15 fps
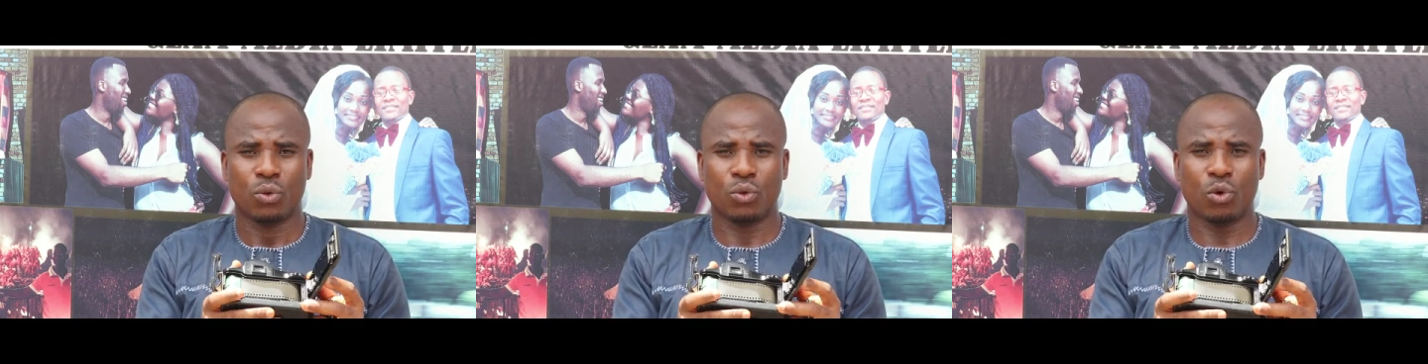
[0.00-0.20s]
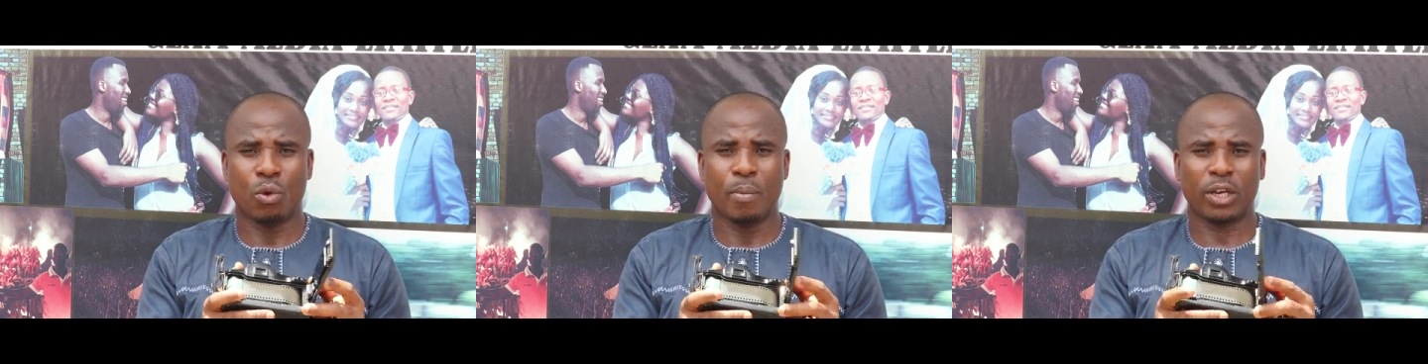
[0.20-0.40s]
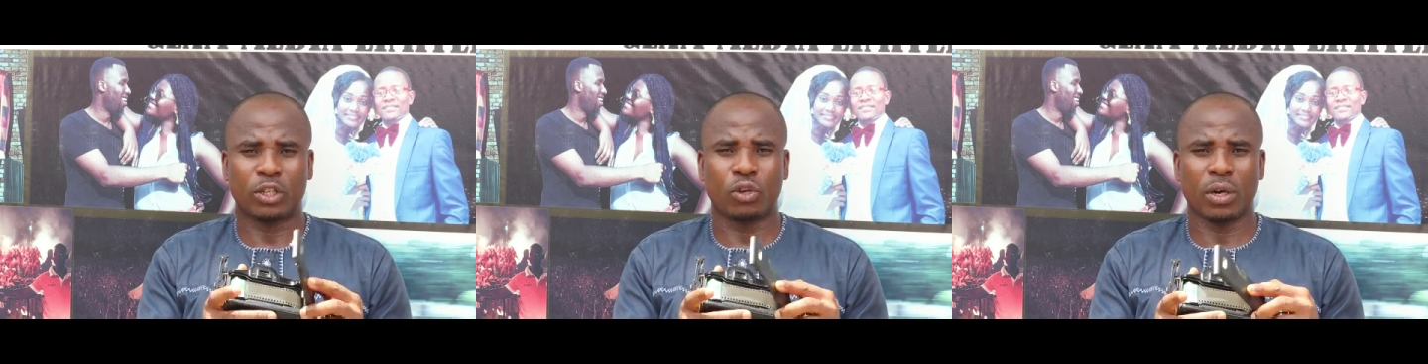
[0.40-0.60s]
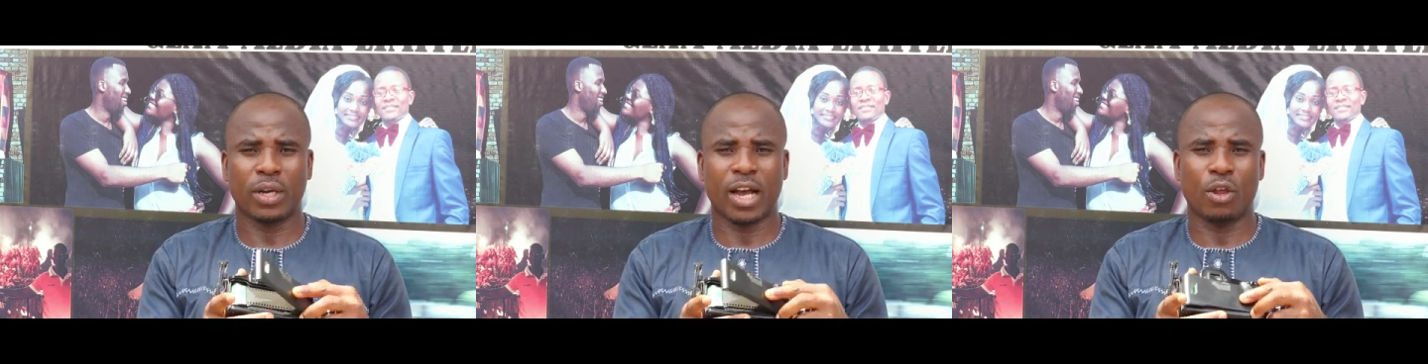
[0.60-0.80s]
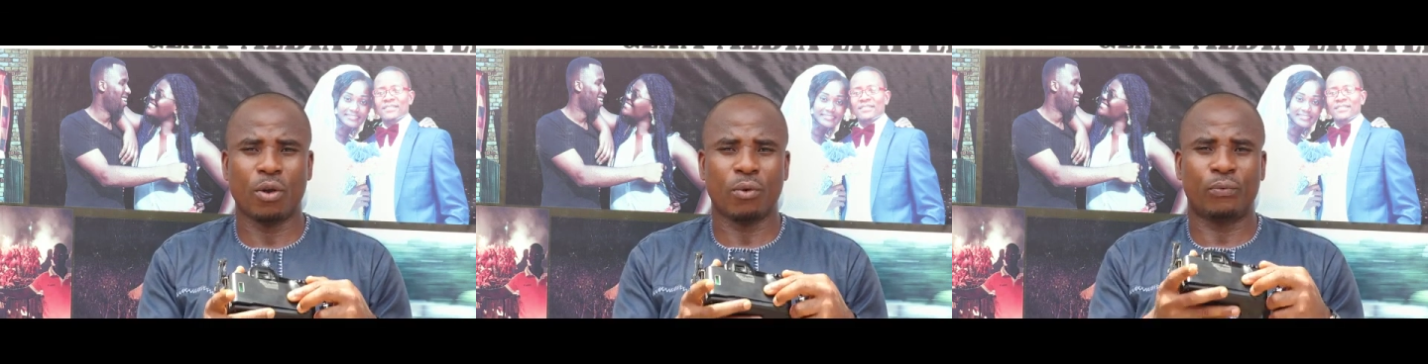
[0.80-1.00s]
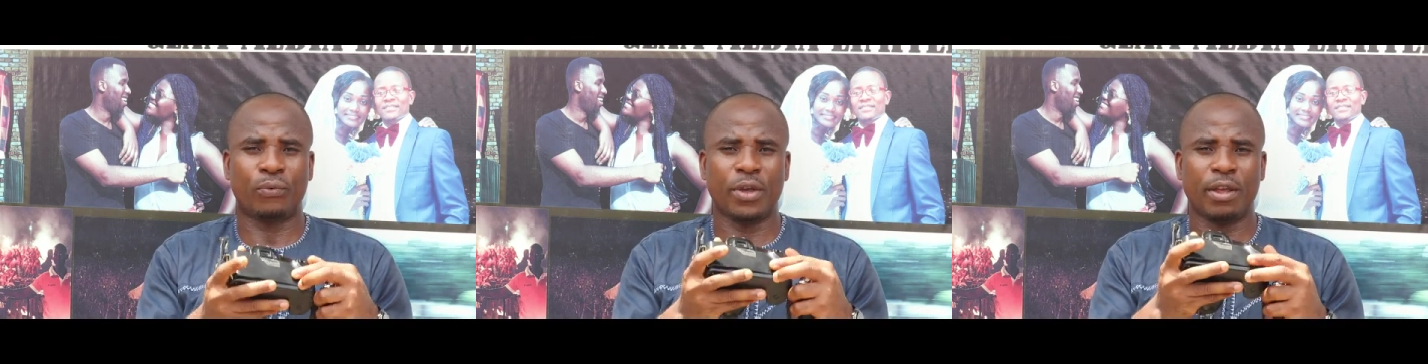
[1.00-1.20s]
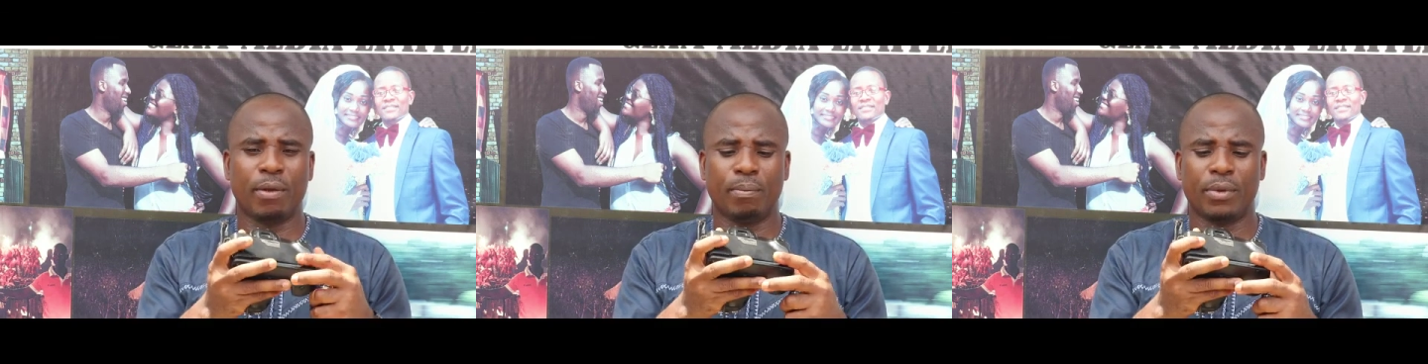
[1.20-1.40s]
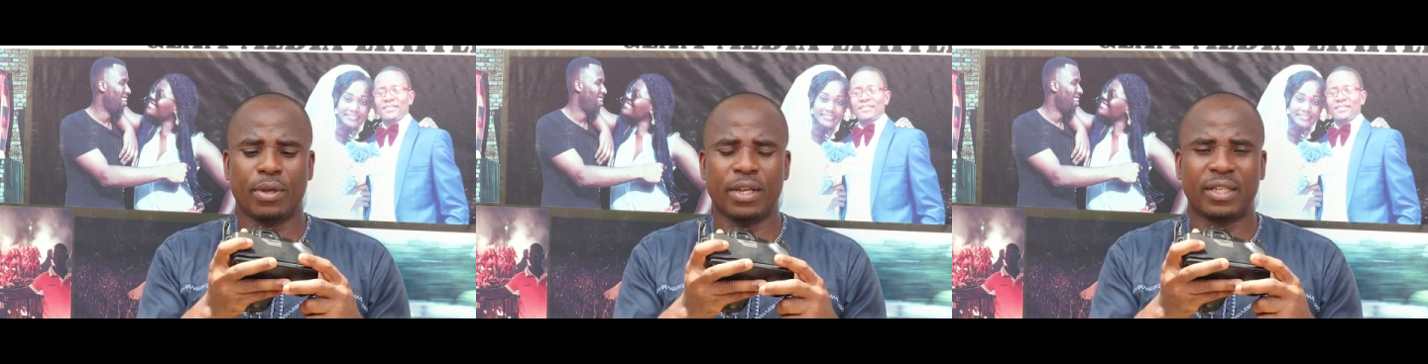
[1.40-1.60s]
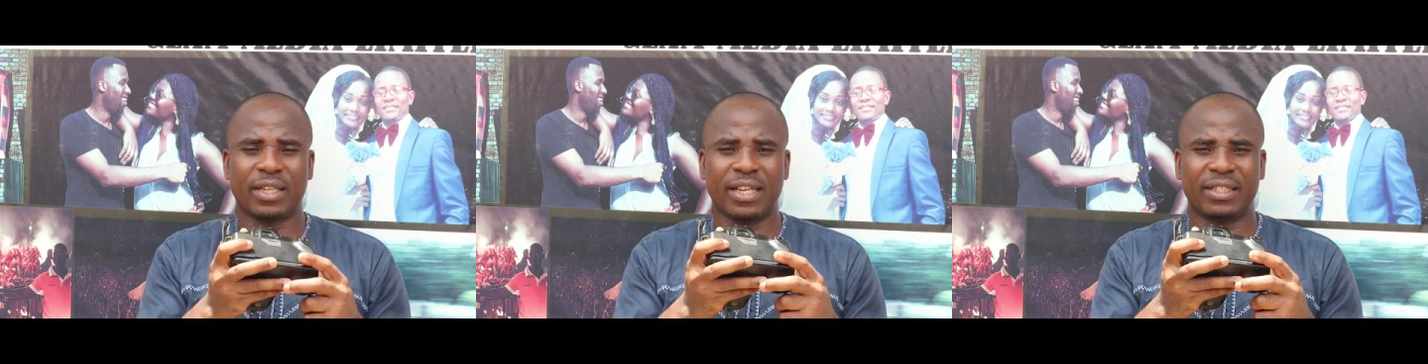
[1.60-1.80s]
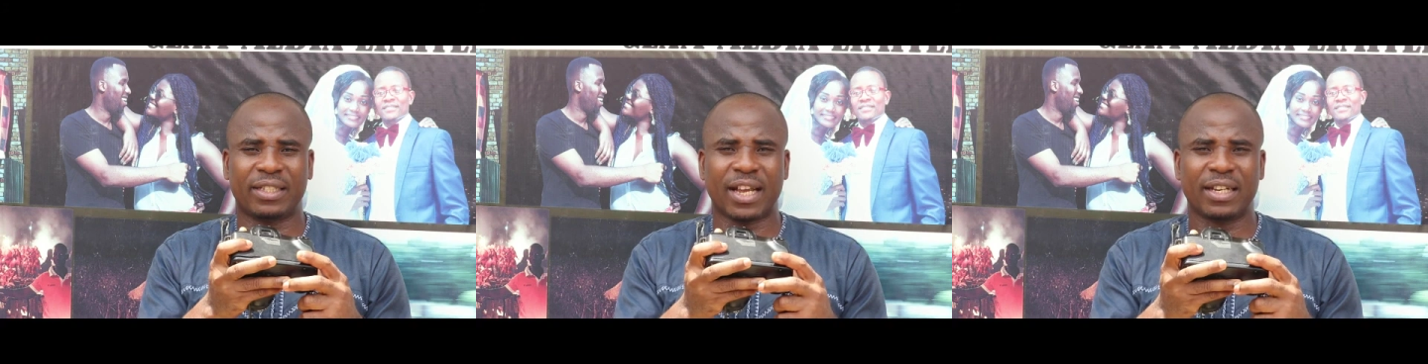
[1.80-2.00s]
You make sure that your film is
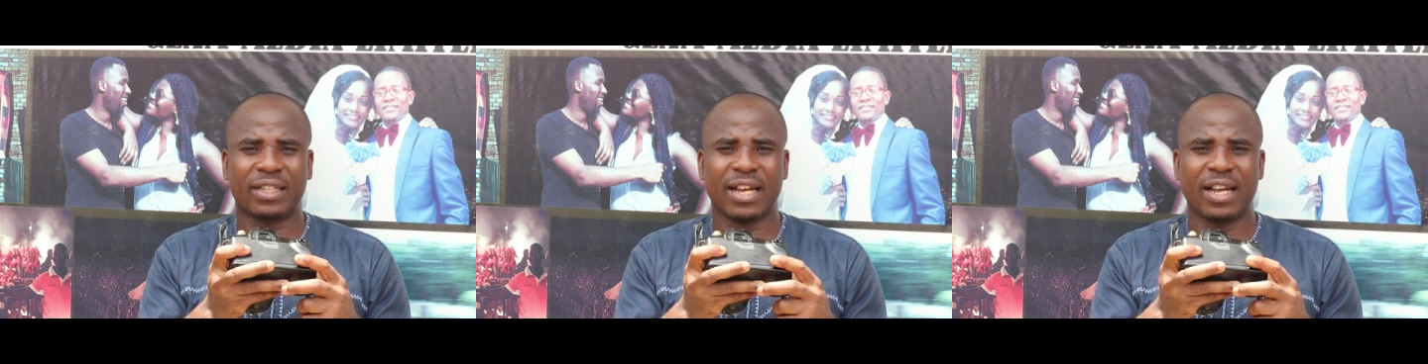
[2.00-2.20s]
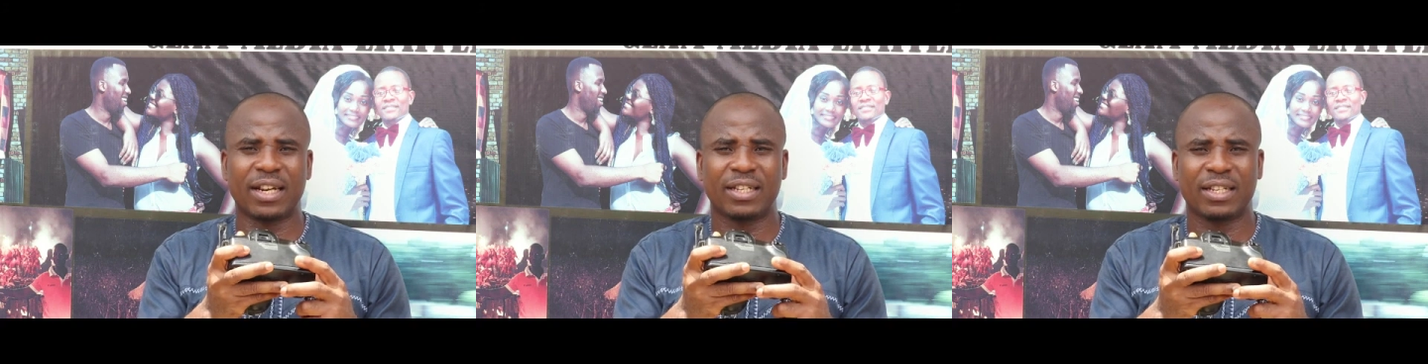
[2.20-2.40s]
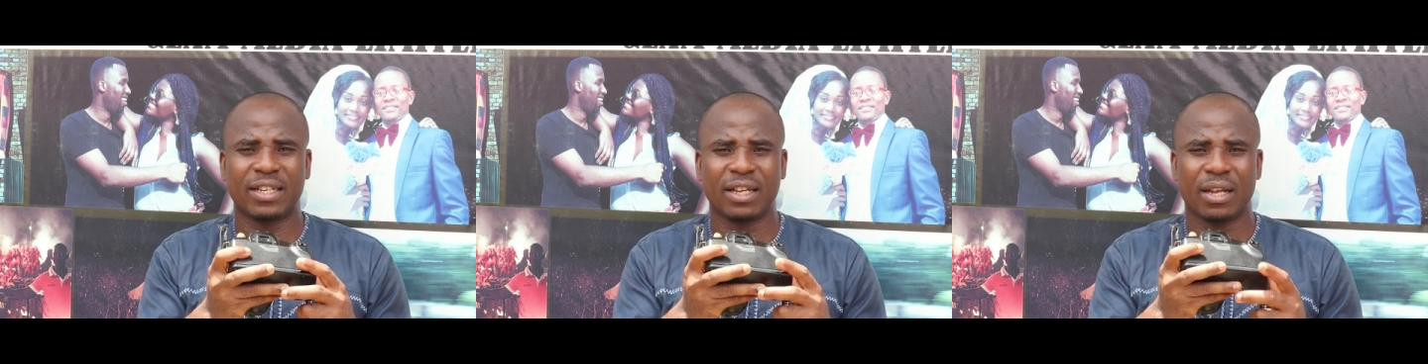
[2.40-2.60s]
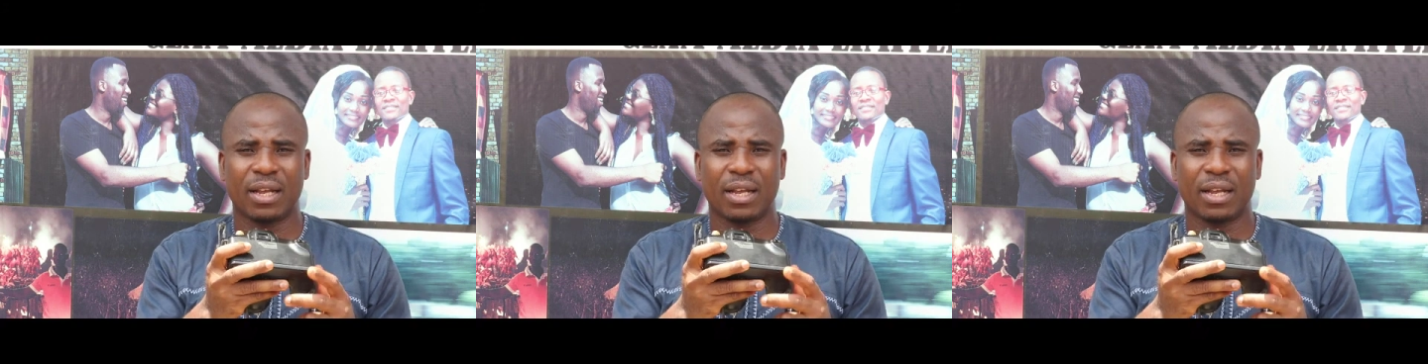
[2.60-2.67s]
inserted